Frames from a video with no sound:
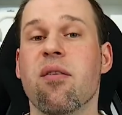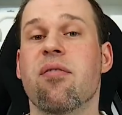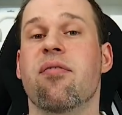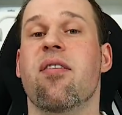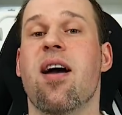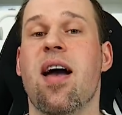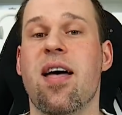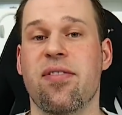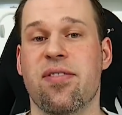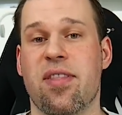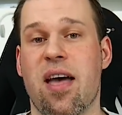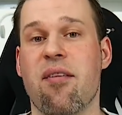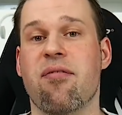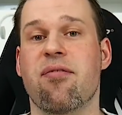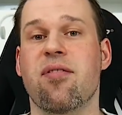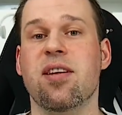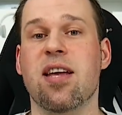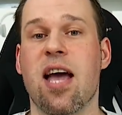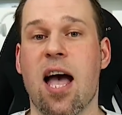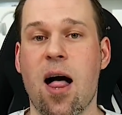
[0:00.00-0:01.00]
the fan
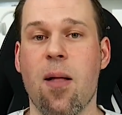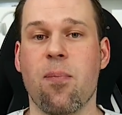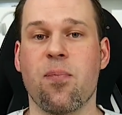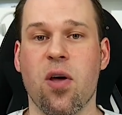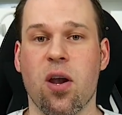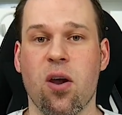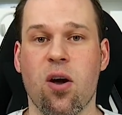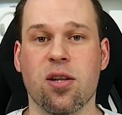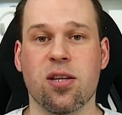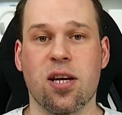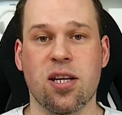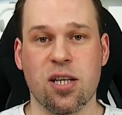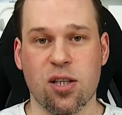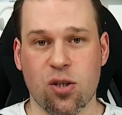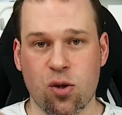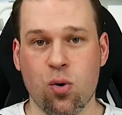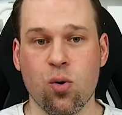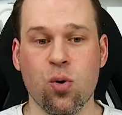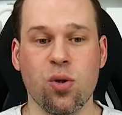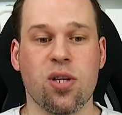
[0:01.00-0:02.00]
definitely helped a lot and
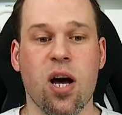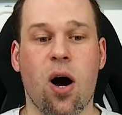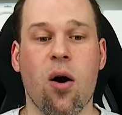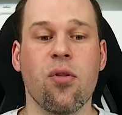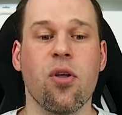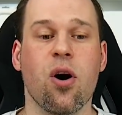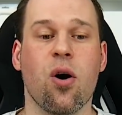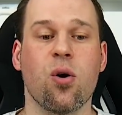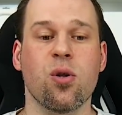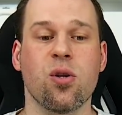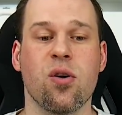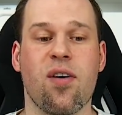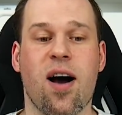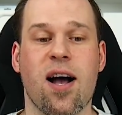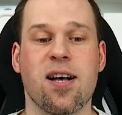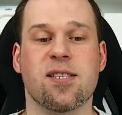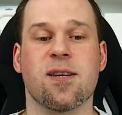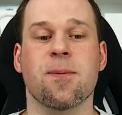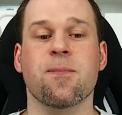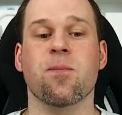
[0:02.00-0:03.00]
it cooled down the whole
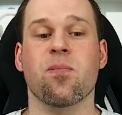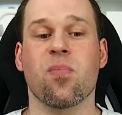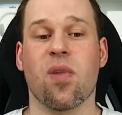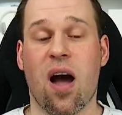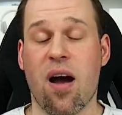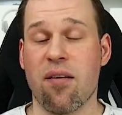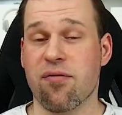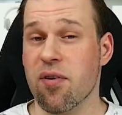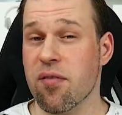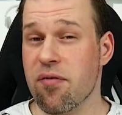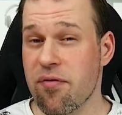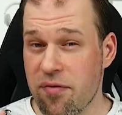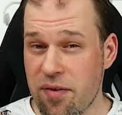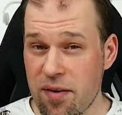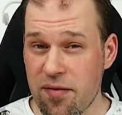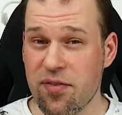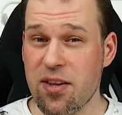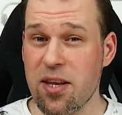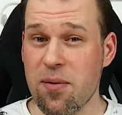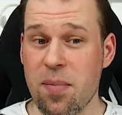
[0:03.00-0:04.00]
device. After
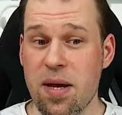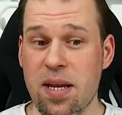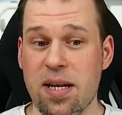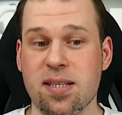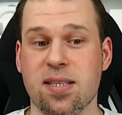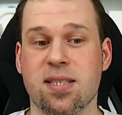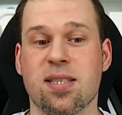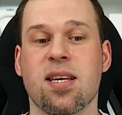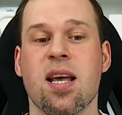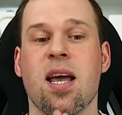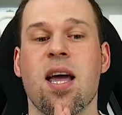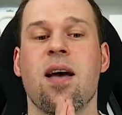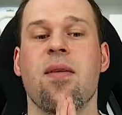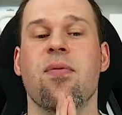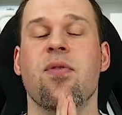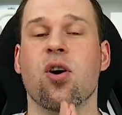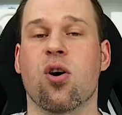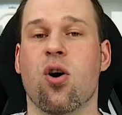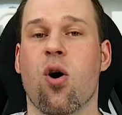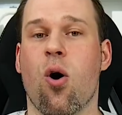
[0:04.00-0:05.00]
15 minutes,
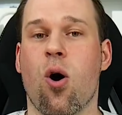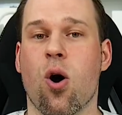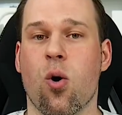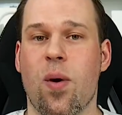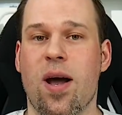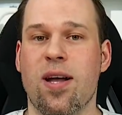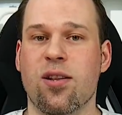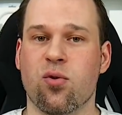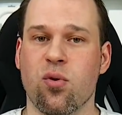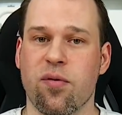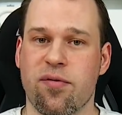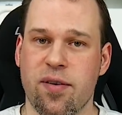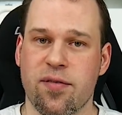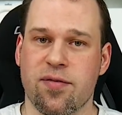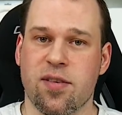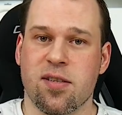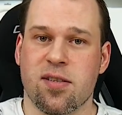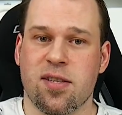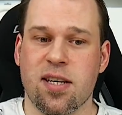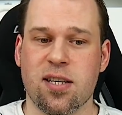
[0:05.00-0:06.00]
the core went to
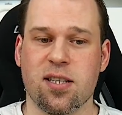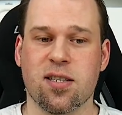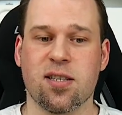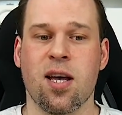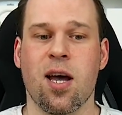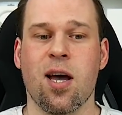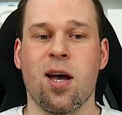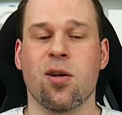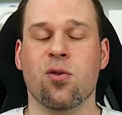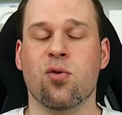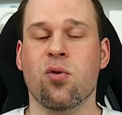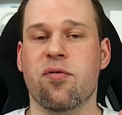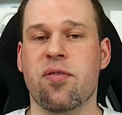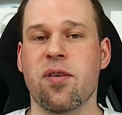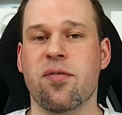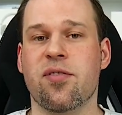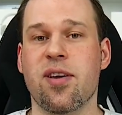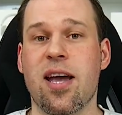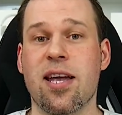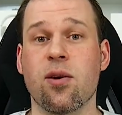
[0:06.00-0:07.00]
56 to
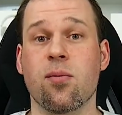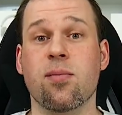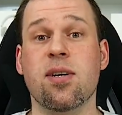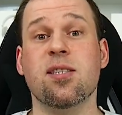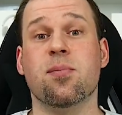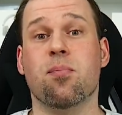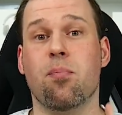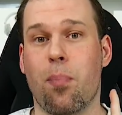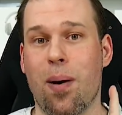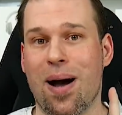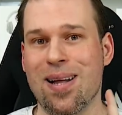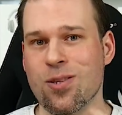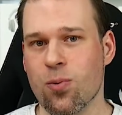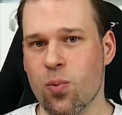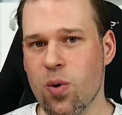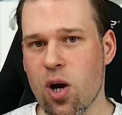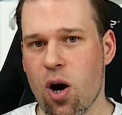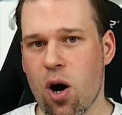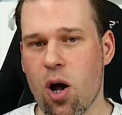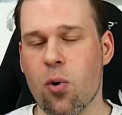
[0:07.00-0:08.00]
58 degrees,
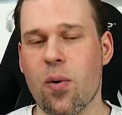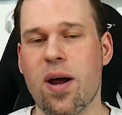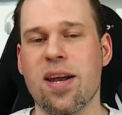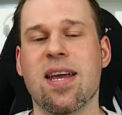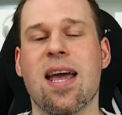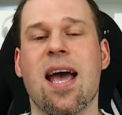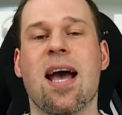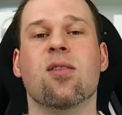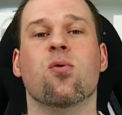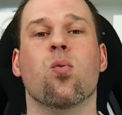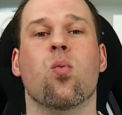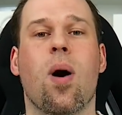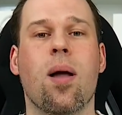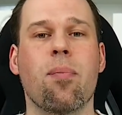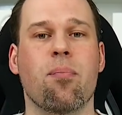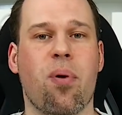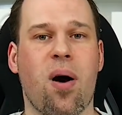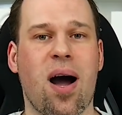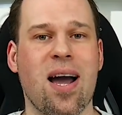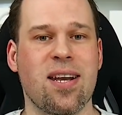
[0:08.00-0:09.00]
but we already had
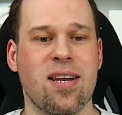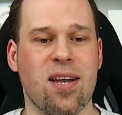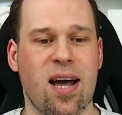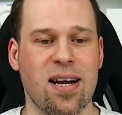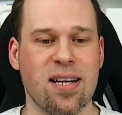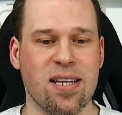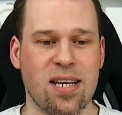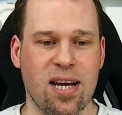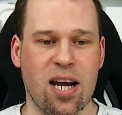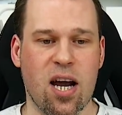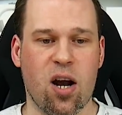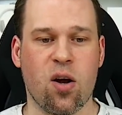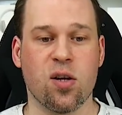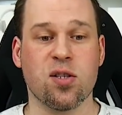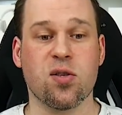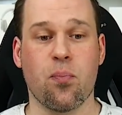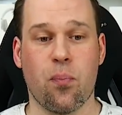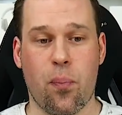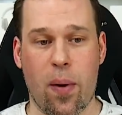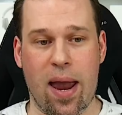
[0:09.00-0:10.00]
1.9
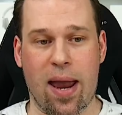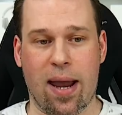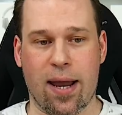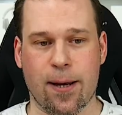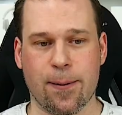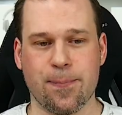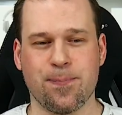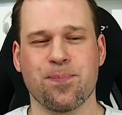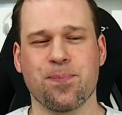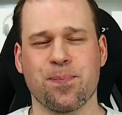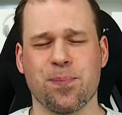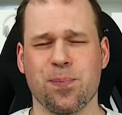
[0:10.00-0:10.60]
gigahertz back.